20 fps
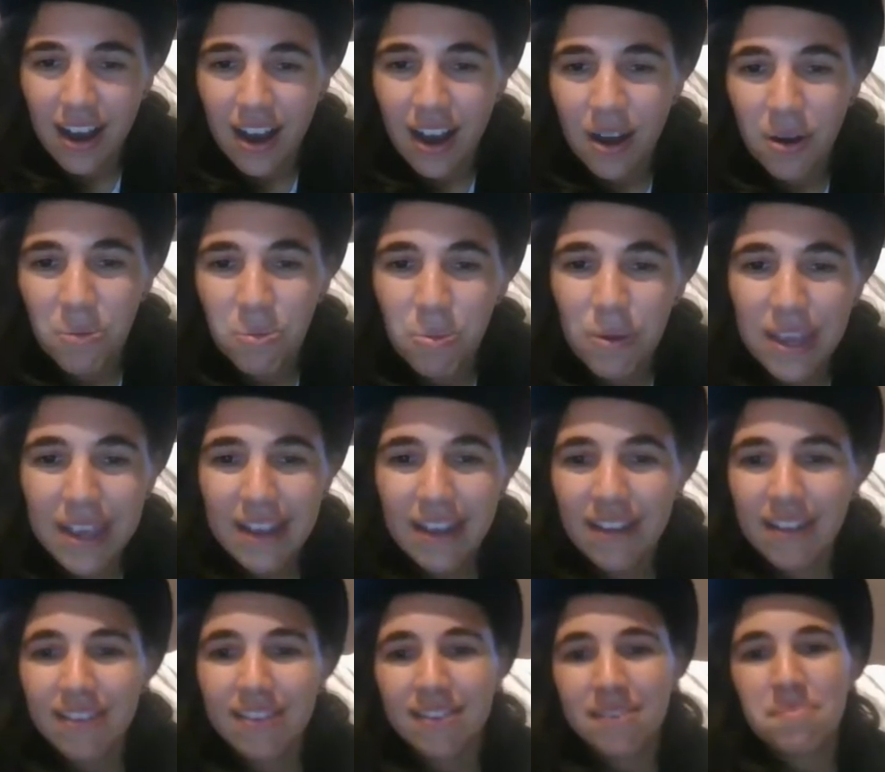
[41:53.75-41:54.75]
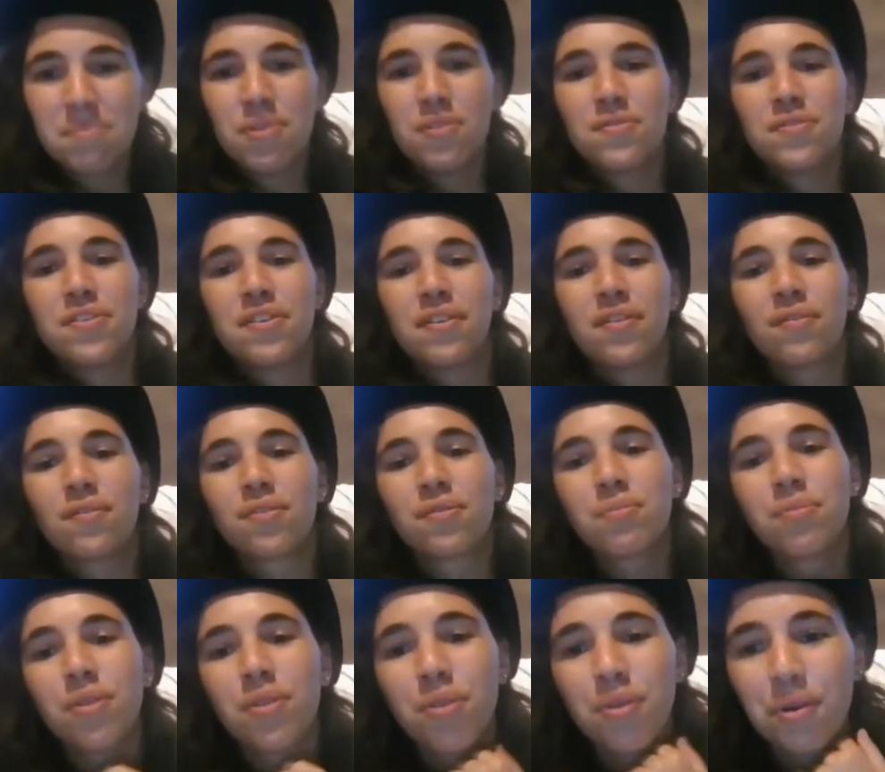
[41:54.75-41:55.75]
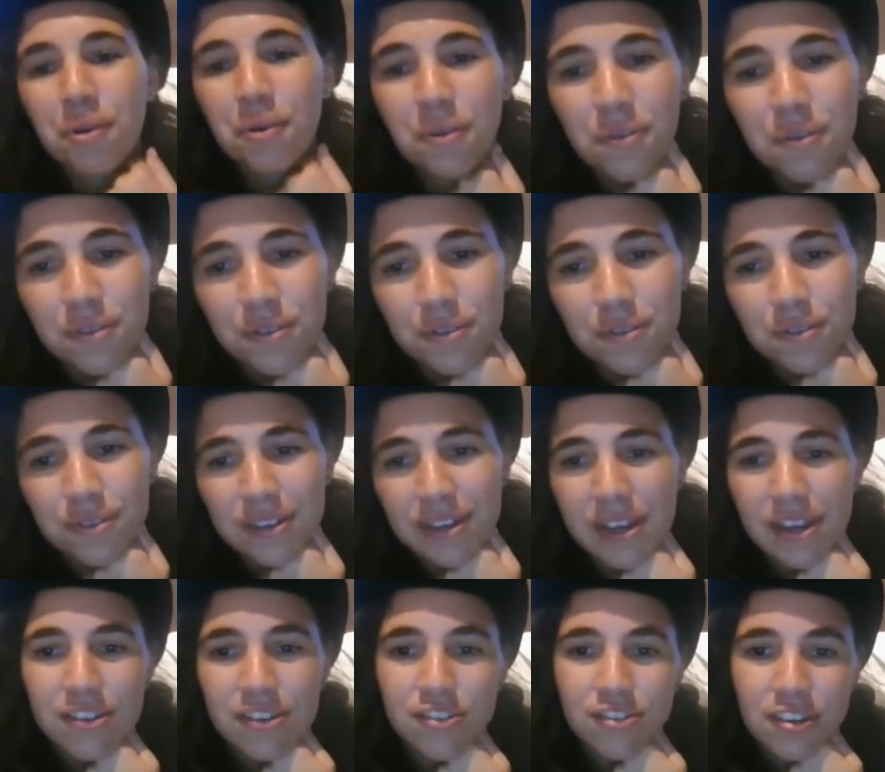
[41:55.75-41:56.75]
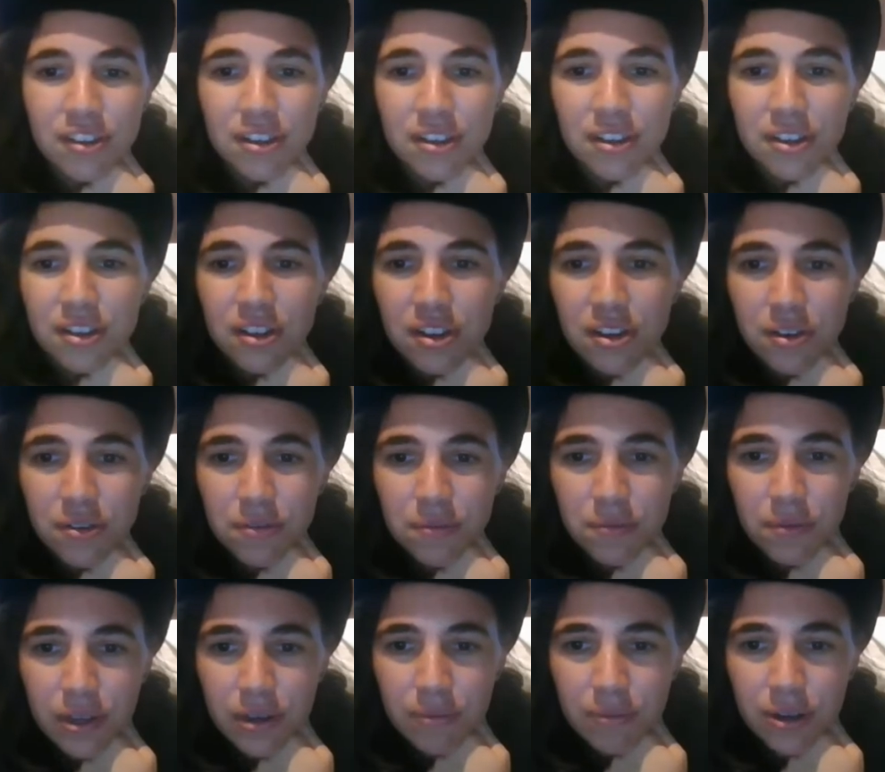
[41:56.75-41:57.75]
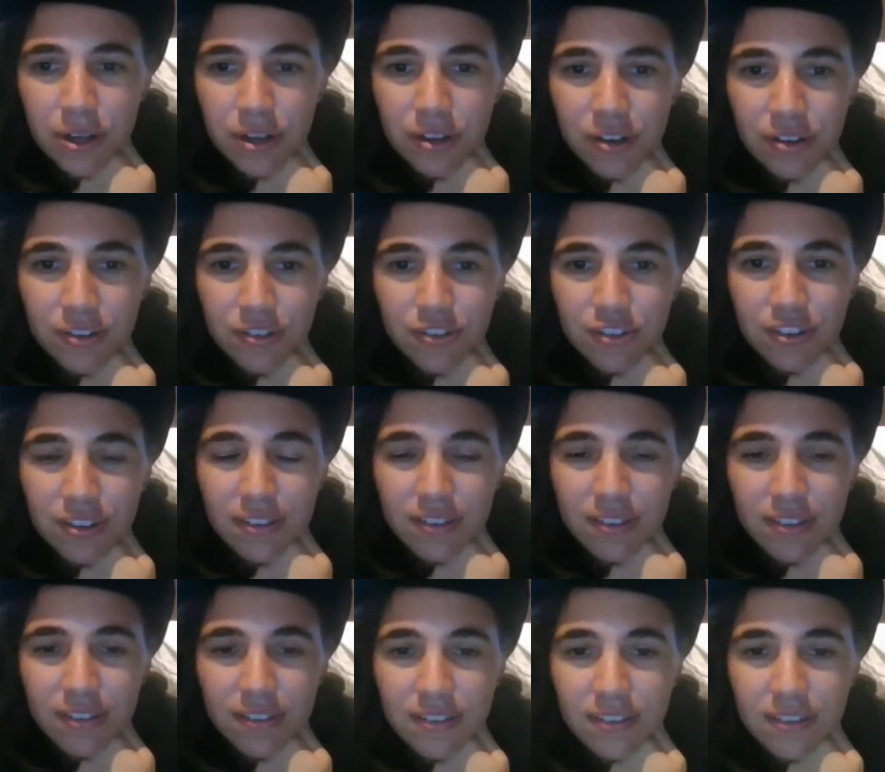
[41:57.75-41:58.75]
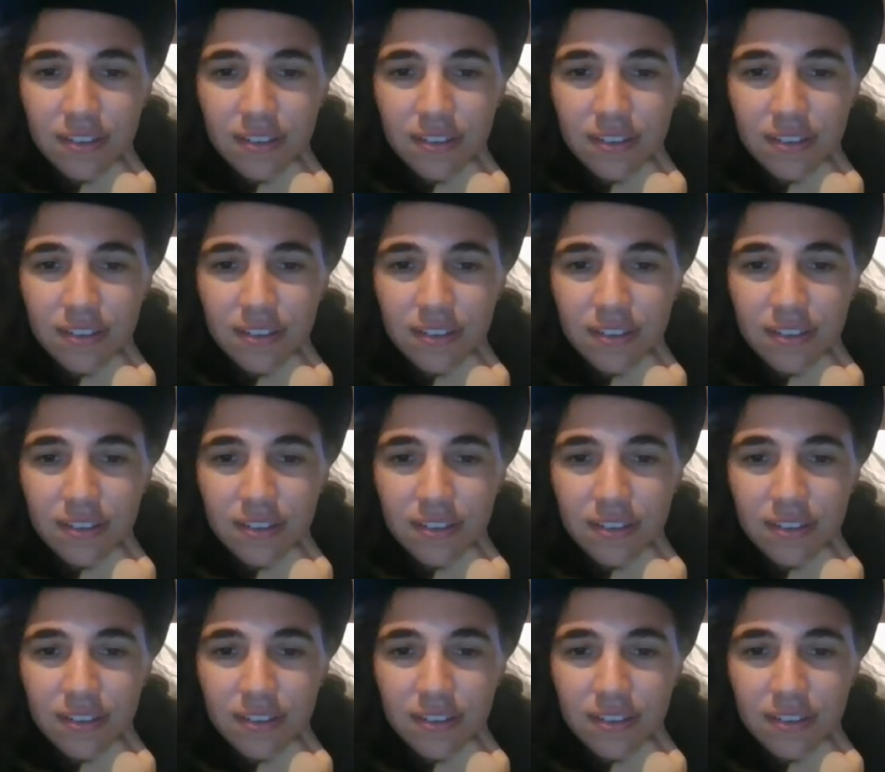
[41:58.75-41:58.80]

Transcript: Our weakest motives were those whose nature we were conscious.